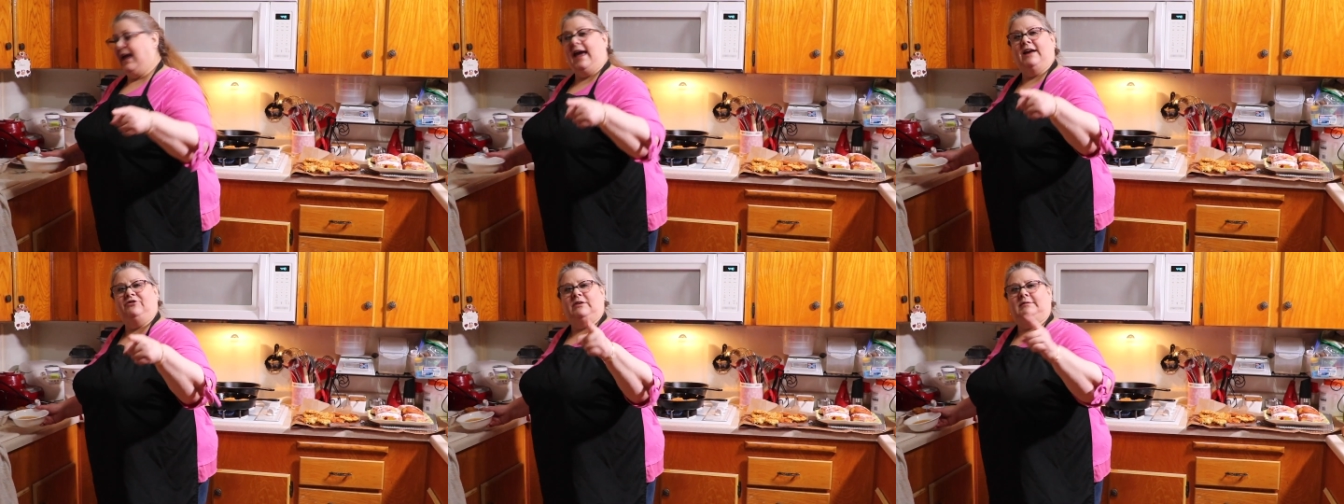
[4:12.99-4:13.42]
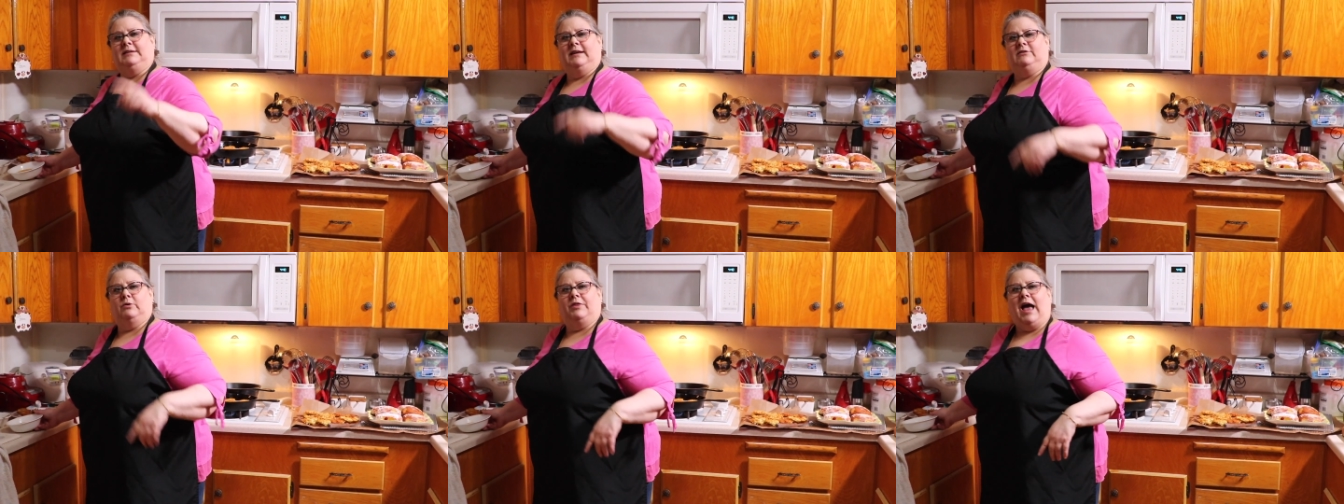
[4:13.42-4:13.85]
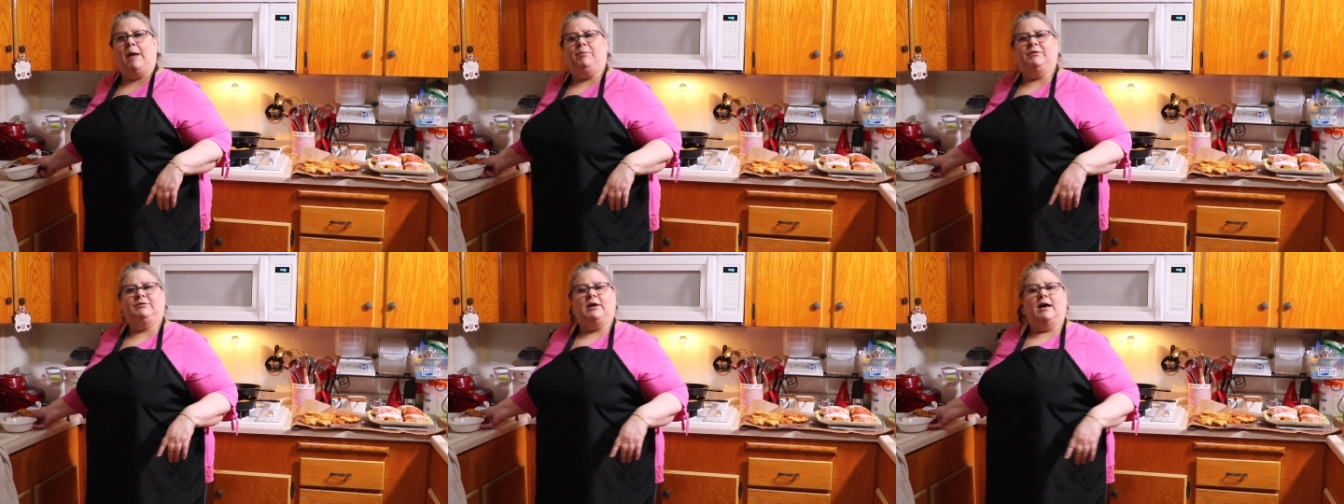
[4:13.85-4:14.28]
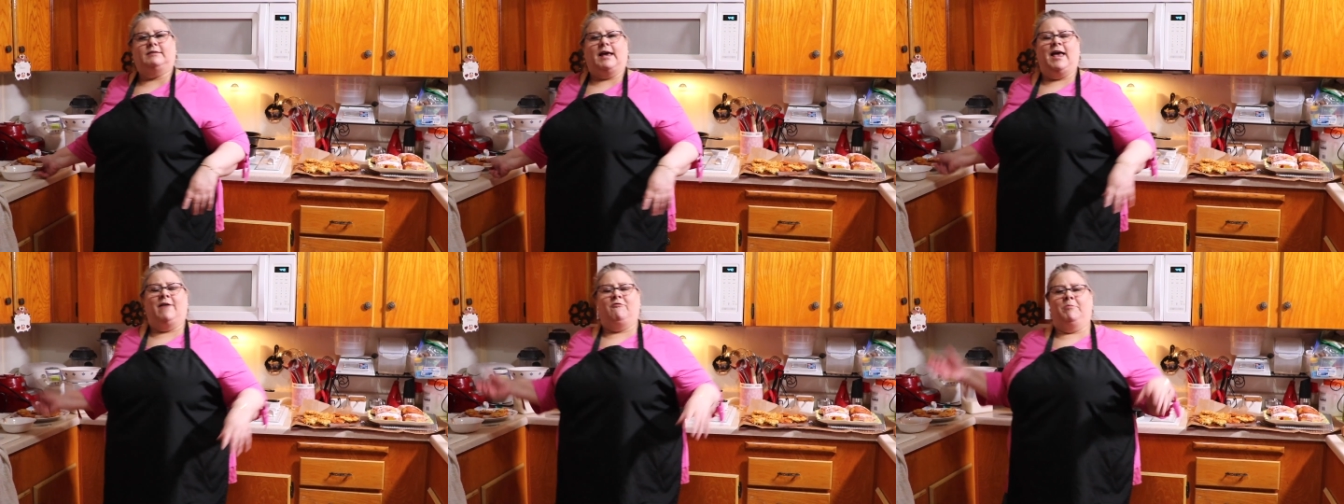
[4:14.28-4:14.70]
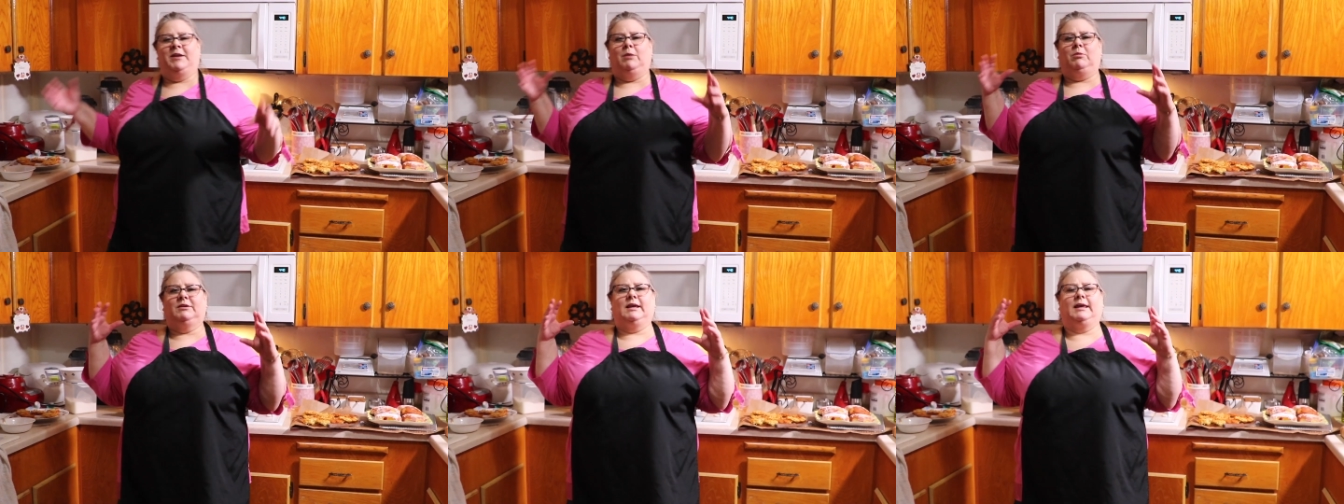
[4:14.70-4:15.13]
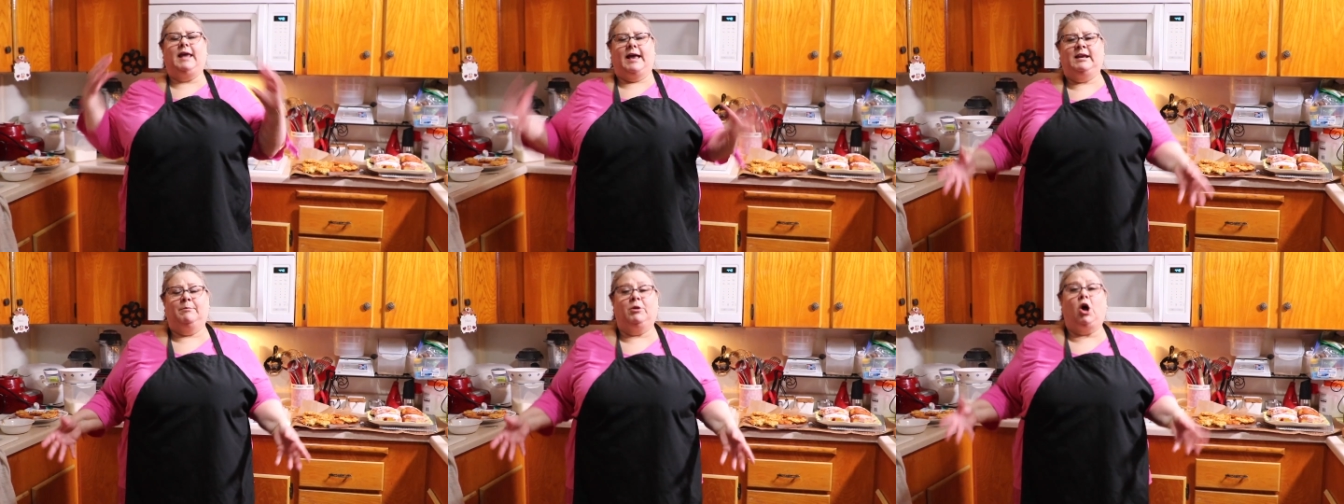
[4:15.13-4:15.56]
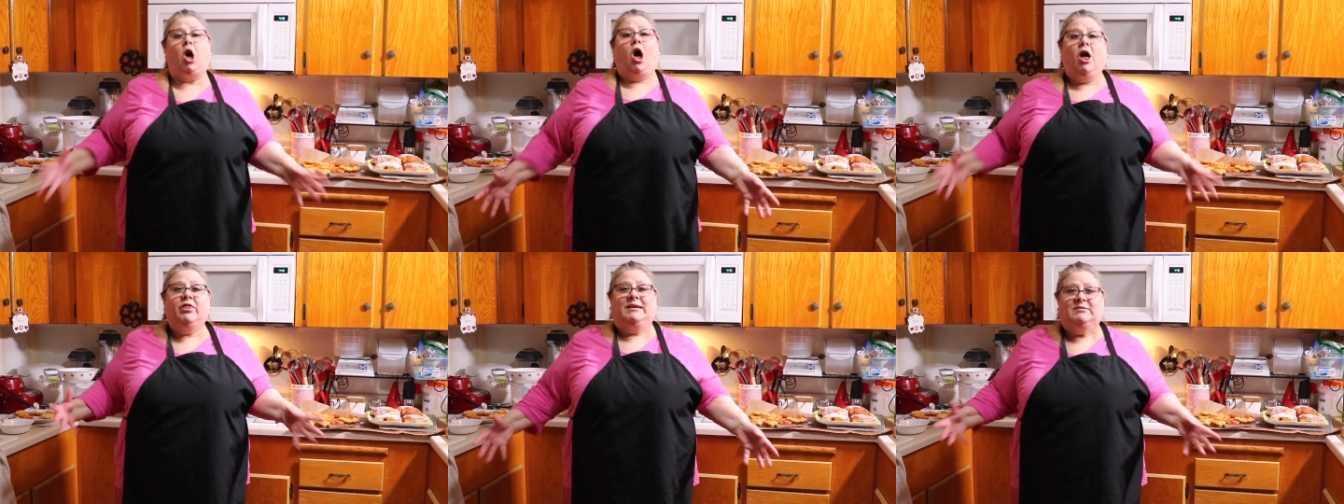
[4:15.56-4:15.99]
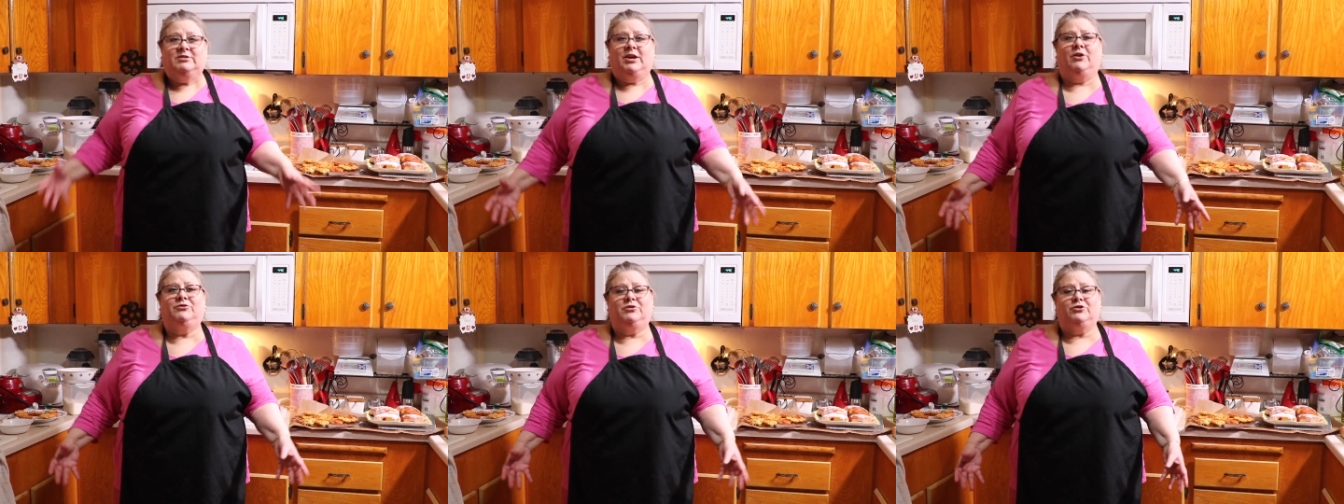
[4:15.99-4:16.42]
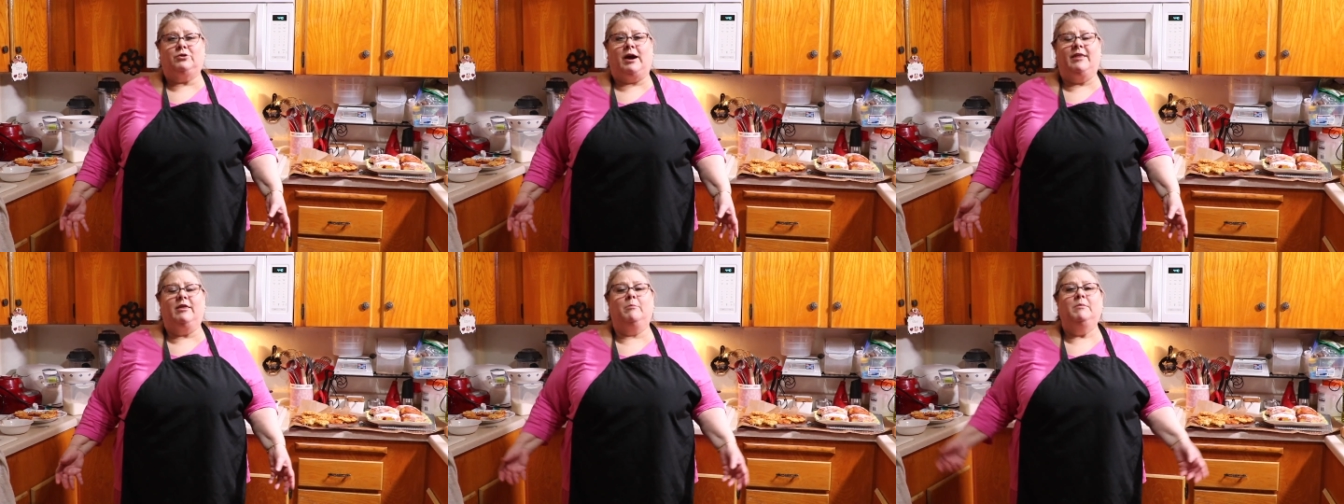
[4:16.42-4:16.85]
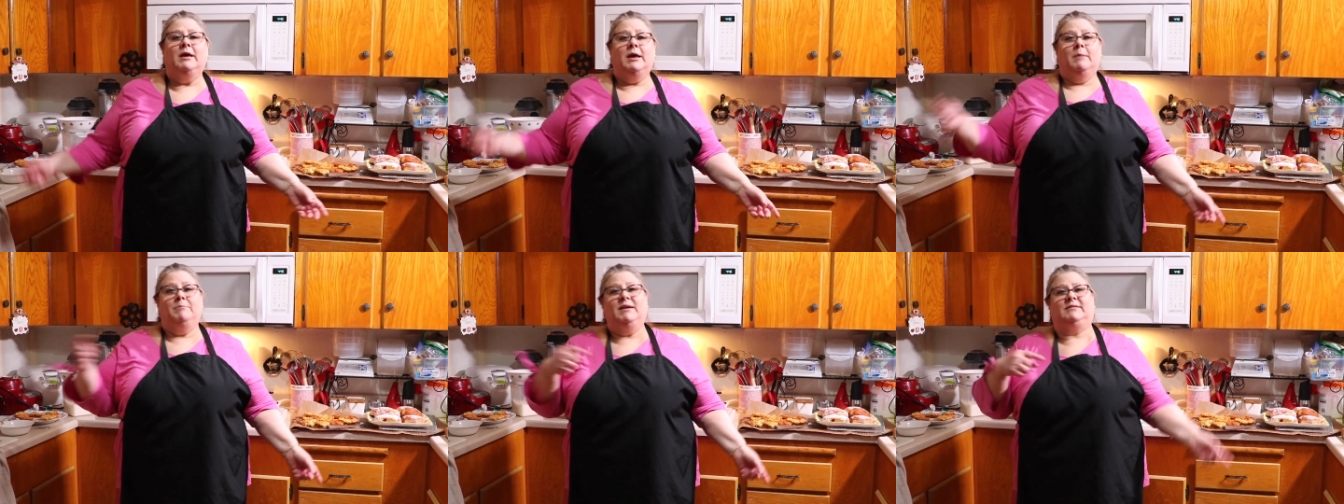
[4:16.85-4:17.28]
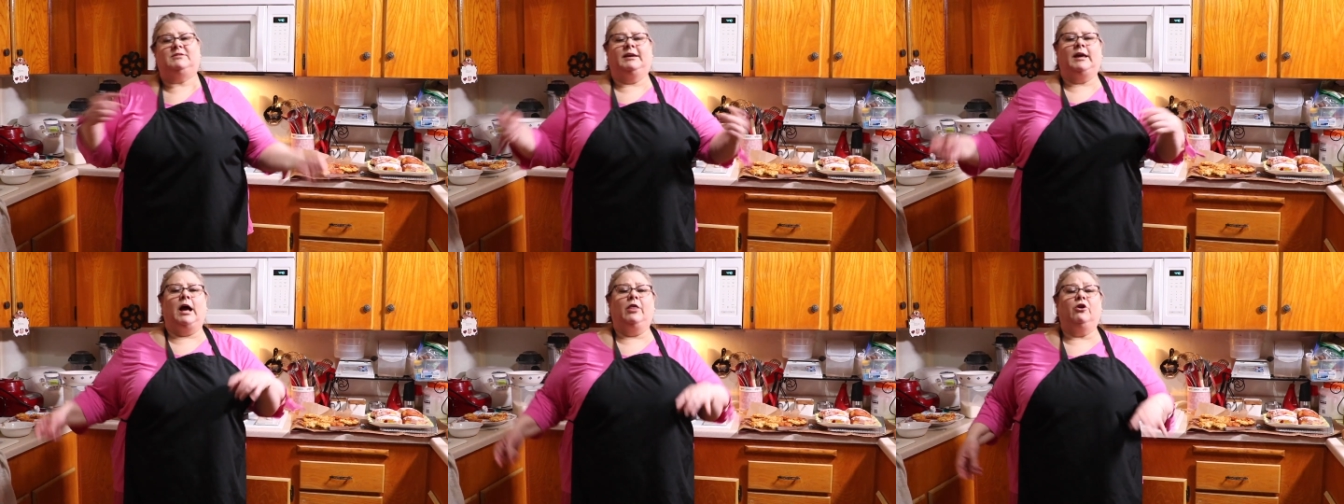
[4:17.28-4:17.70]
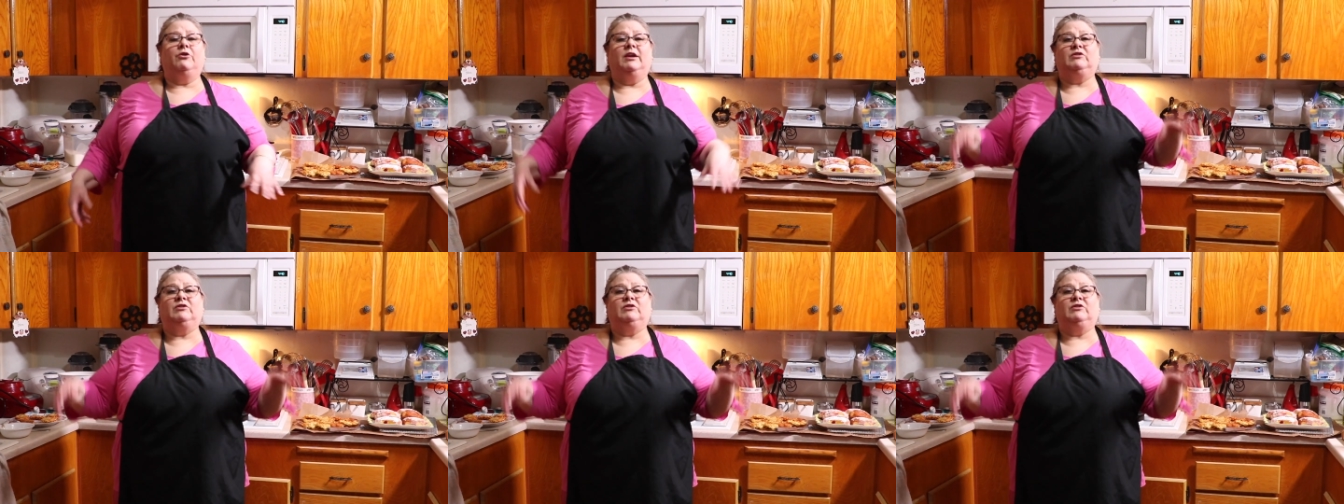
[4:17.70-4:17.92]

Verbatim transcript: Ed just eats it with applesauce. I haven't been able to get him in all these years to try them mixed together.